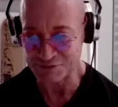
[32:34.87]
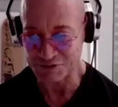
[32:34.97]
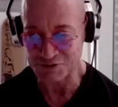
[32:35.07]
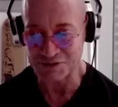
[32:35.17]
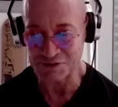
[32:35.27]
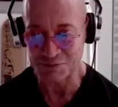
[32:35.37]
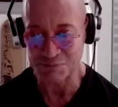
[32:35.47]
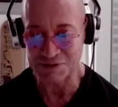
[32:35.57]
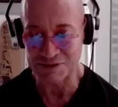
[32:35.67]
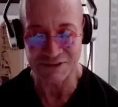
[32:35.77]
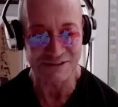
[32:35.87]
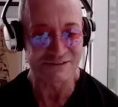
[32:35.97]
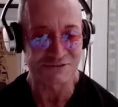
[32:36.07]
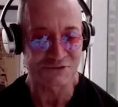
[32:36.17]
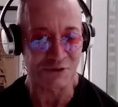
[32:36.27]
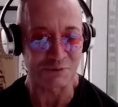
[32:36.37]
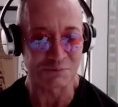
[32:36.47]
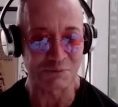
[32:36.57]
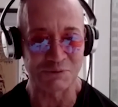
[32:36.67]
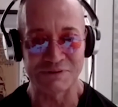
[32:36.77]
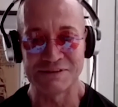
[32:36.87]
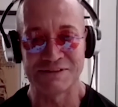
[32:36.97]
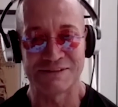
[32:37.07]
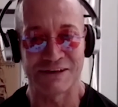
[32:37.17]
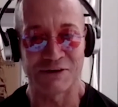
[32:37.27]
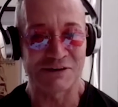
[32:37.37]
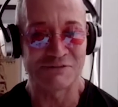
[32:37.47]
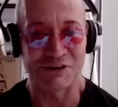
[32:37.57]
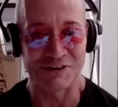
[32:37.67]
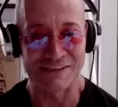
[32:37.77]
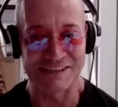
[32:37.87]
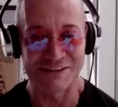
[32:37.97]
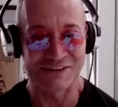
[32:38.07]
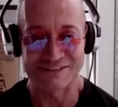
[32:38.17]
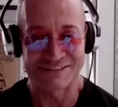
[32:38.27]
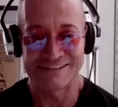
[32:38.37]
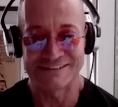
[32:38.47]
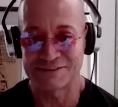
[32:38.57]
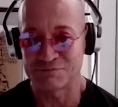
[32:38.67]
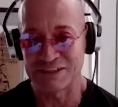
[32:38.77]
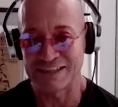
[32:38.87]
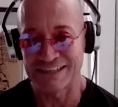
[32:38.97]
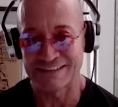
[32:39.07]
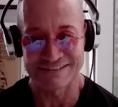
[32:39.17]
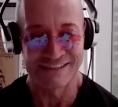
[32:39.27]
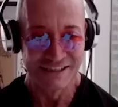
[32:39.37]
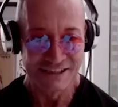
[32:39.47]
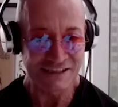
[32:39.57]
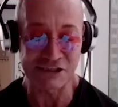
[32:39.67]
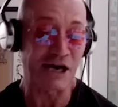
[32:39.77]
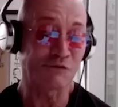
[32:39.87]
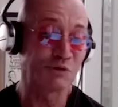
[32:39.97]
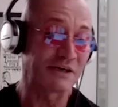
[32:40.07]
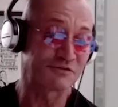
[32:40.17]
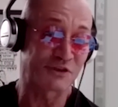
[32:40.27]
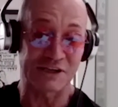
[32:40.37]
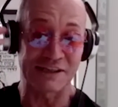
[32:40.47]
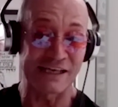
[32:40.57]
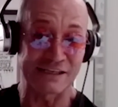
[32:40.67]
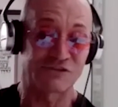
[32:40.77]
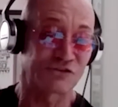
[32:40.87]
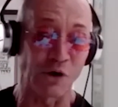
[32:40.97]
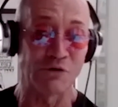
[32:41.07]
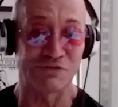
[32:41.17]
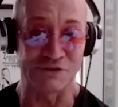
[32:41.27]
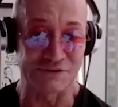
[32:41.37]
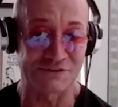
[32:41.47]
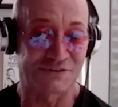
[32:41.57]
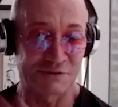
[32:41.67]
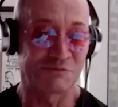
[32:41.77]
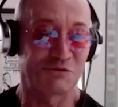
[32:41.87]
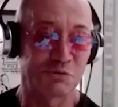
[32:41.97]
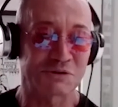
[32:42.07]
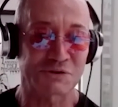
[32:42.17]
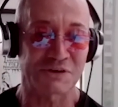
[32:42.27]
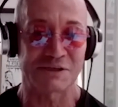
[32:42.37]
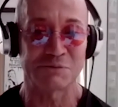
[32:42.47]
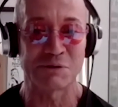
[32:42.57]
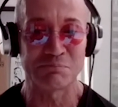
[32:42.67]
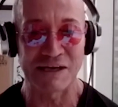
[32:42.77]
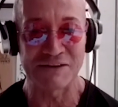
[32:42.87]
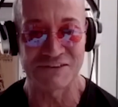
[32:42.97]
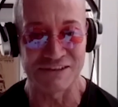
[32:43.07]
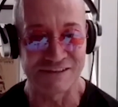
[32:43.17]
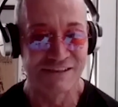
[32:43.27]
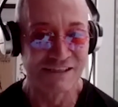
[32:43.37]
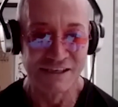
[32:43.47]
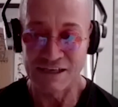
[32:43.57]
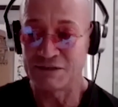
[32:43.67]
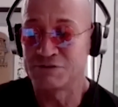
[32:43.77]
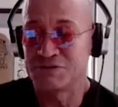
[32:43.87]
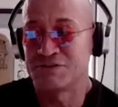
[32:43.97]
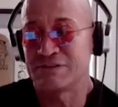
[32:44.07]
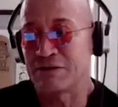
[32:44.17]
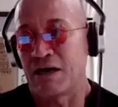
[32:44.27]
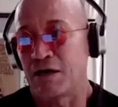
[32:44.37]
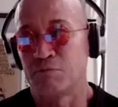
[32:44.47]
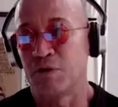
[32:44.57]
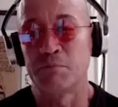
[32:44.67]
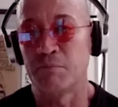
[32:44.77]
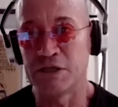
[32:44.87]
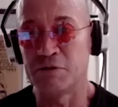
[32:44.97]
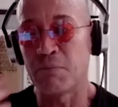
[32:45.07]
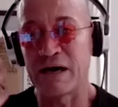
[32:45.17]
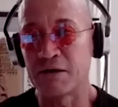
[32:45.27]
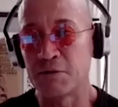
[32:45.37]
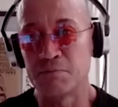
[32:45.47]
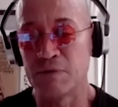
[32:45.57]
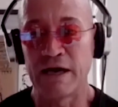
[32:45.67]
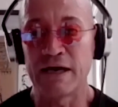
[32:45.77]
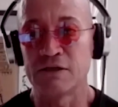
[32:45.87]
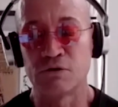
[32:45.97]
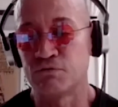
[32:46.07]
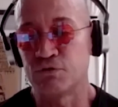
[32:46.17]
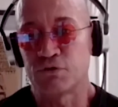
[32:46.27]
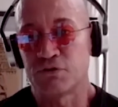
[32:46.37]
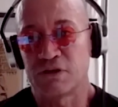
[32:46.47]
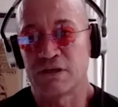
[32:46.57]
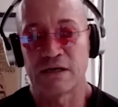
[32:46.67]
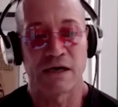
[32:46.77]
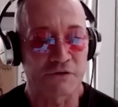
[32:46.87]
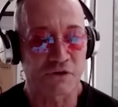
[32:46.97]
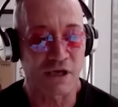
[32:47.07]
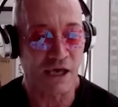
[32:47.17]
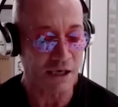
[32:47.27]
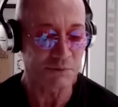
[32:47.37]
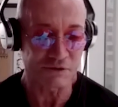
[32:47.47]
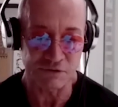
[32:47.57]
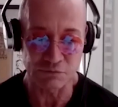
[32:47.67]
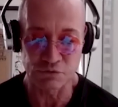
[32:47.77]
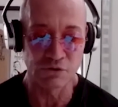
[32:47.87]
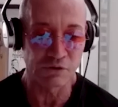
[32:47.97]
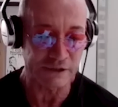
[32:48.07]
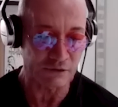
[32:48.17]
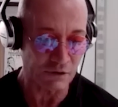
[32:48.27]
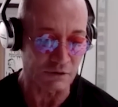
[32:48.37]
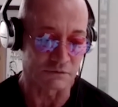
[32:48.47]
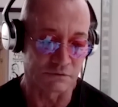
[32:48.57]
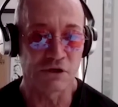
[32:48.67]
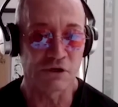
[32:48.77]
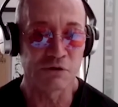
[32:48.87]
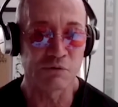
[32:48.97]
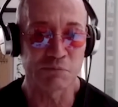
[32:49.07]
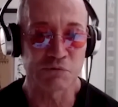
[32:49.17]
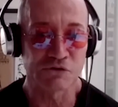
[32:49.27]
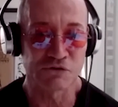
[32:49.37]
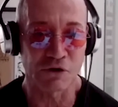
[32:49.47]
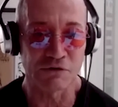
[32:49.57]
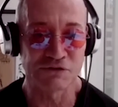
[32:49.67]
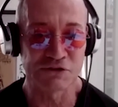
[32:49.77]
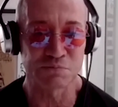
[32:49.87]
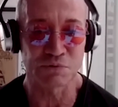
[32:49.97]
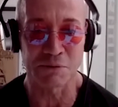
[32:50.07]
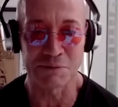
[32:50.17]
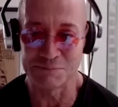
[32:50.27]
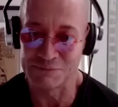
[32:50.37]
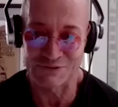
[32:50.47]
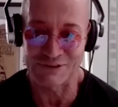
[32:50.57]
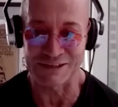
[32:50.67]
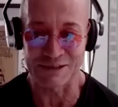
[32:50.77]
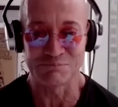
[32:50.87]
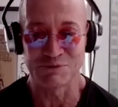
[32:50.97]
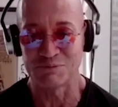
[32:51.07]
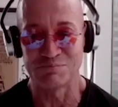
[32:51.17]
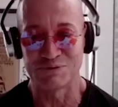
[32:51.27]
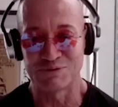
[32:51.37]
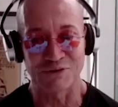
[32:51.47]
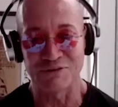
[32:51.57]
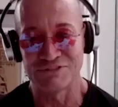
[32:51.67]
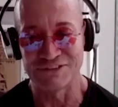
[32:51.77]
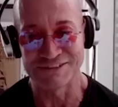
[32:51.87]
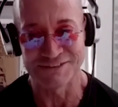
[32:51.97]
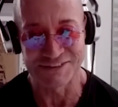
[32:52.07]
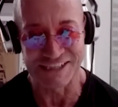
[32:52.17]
it was going to be uh, soluble in olive oil and not in something else. Like yeah. I would have gone like solvent. We were talking about benzene. I was yeah. Um, in my head, the first thing as a chemist, I would go like, oh, the only way I'm going to solve this problem is like I'm going to put solvent into